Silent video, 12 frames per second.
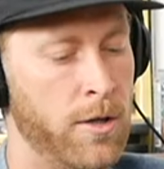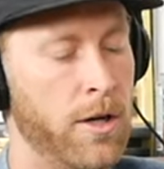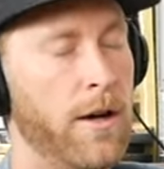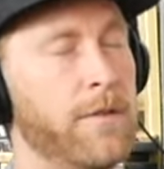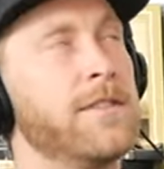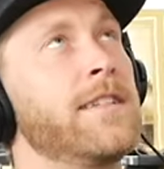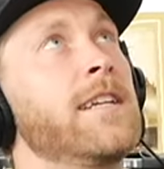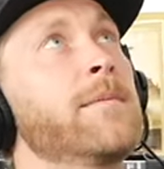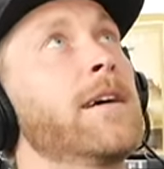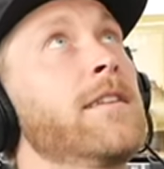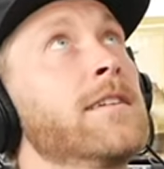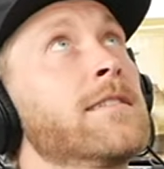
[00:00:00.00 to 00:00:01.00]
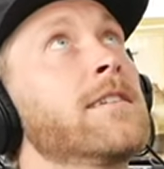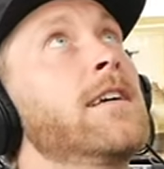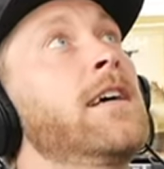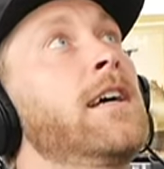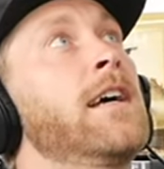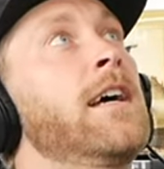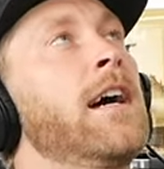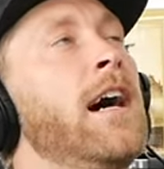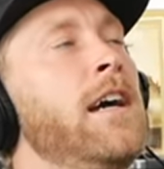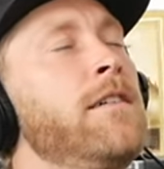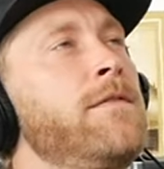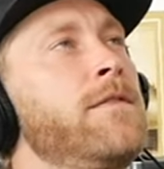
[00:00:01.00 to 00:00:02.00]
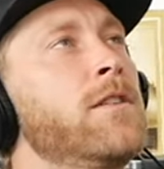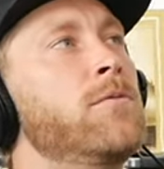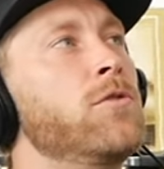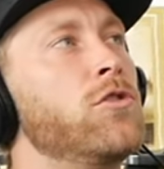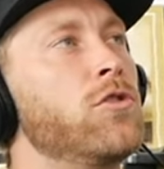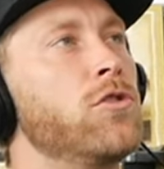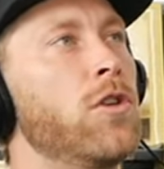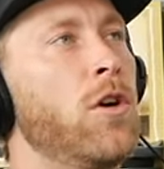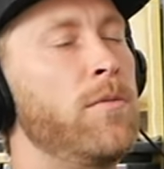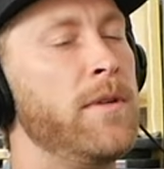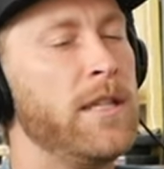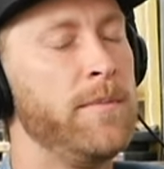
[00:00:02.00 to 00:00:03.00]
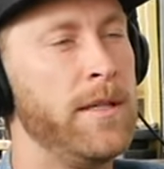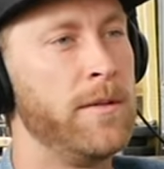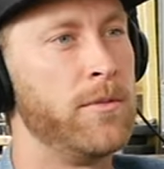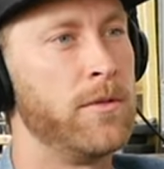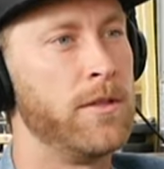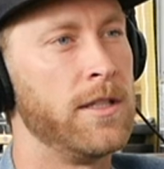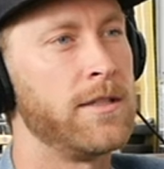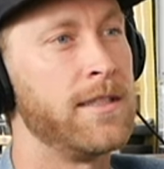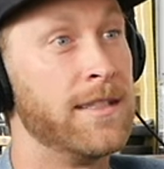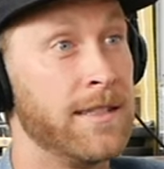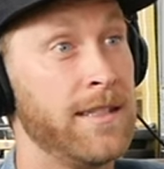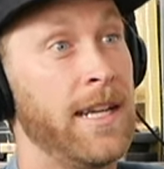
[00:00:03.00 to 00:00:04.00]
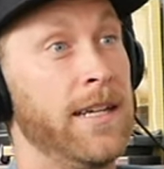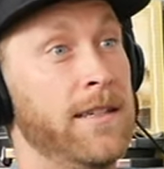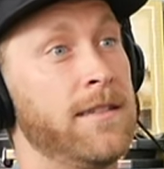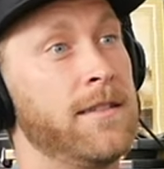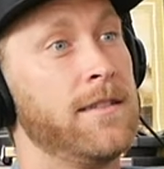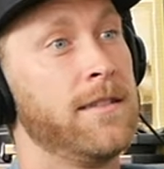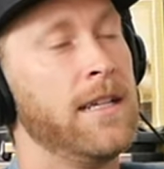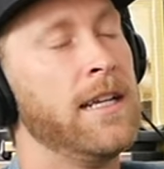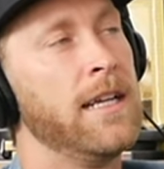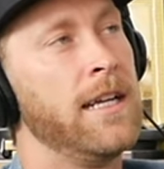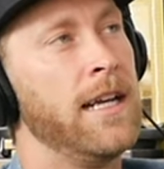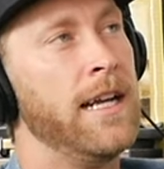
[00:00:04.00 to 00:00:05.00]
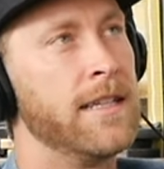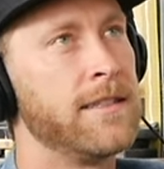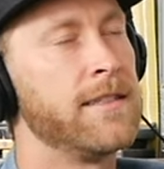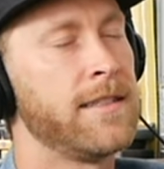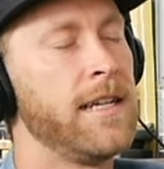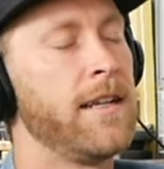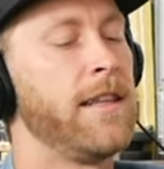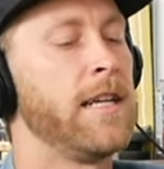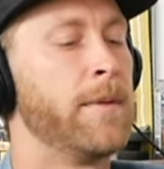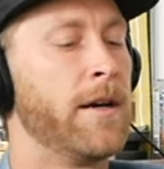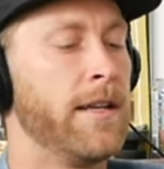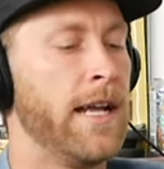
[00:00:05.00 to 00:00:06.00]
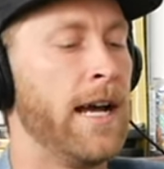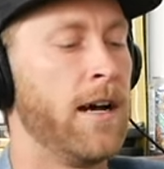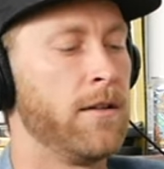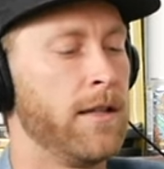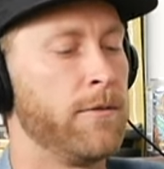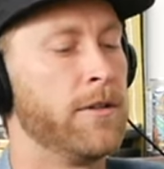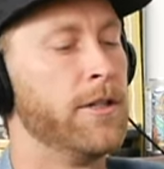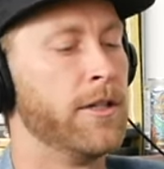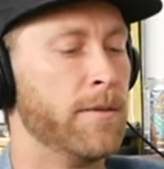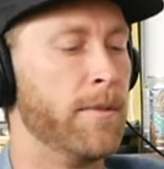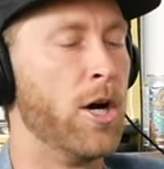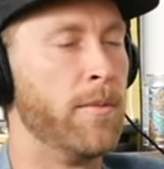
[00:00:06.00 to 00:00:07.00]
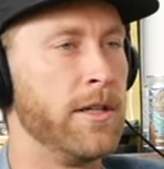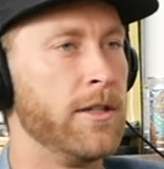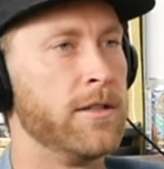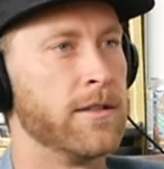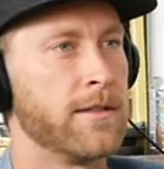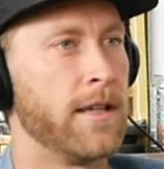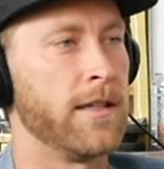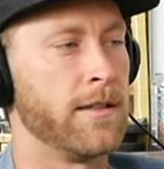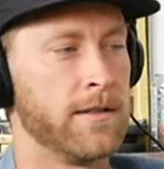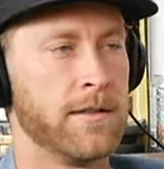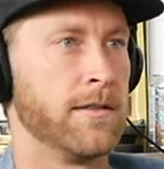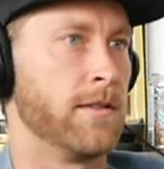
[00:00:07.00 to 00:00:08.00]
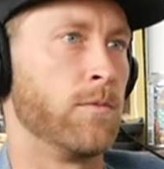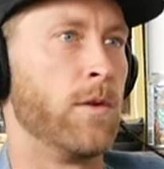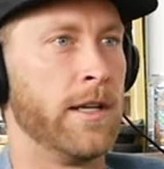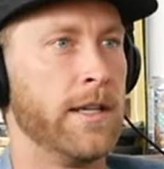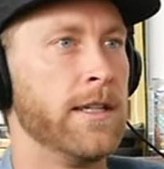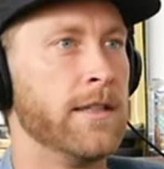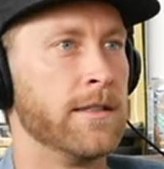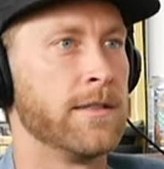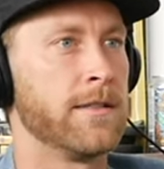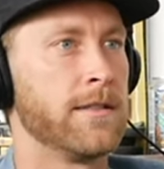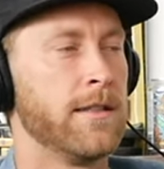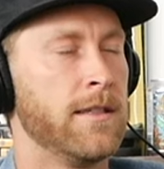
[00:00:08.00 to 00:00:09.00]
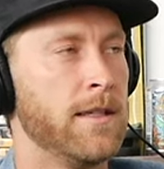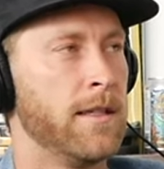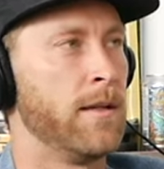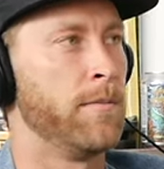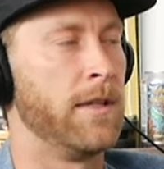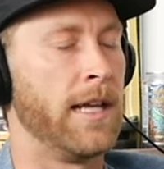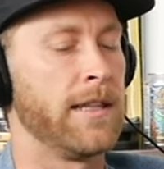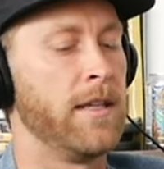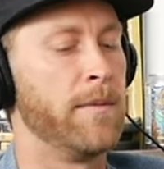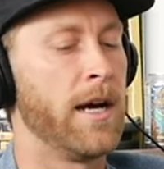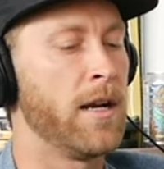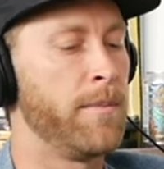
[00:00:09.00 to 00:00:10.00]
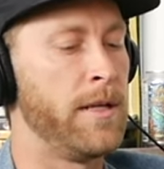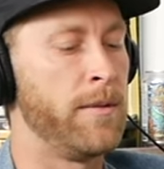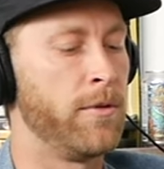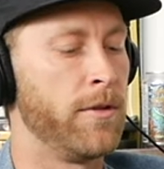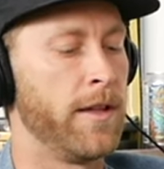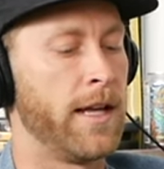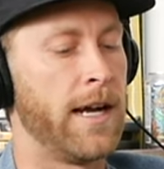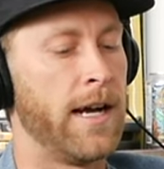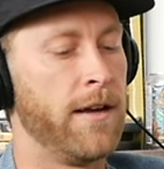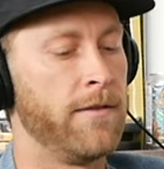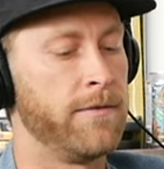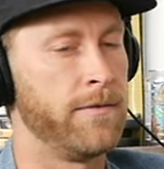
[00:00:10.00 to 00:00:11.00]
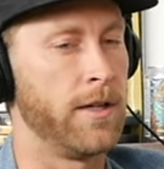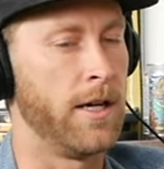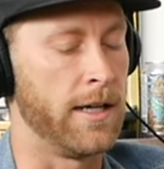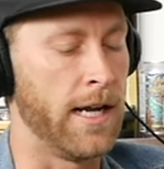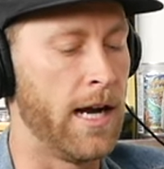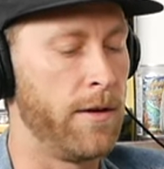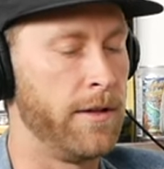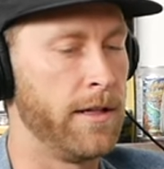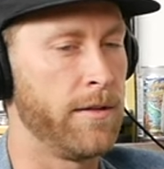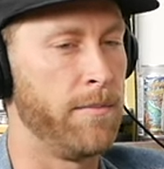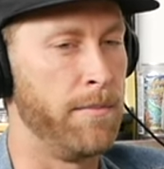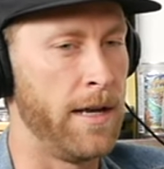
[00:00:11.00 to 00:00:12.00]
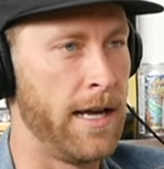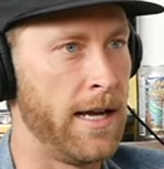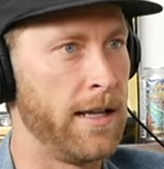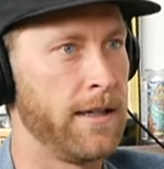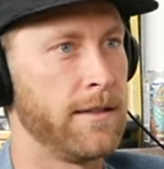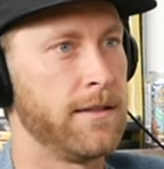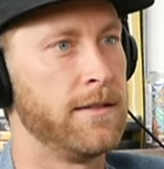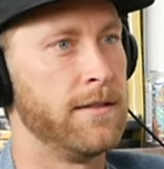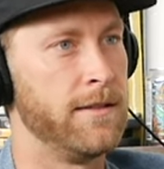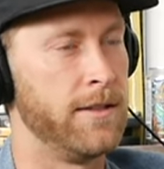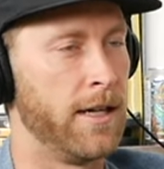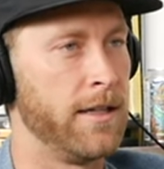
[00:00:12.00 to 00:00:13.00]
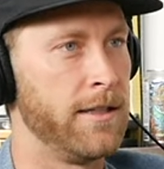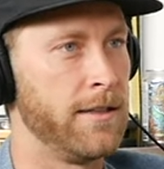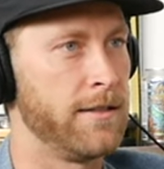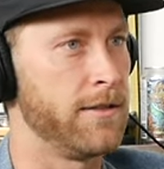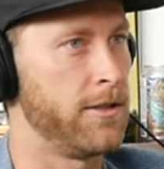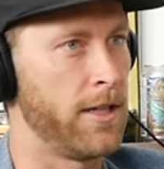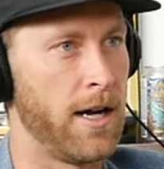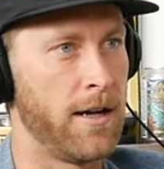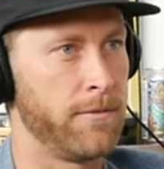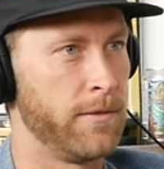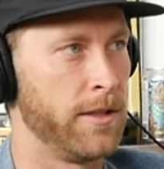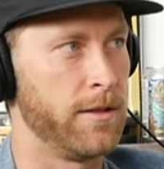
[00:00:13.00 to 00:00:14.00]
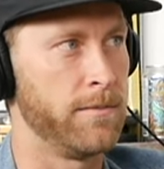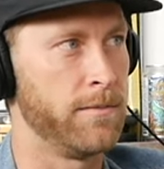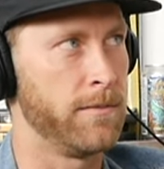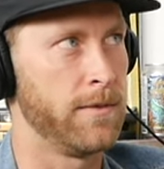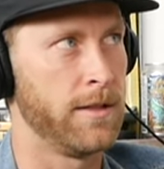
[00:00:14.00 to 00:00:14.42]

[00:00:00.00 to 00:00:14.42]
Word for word: Oh, I was thinking about this. I have filmed with so many people. It's insane. And it's insane to think about now. Like when you're in the moment, you're just like, this is just what it is. But like the amount of people that I've hung out with, met, done it, shot with them.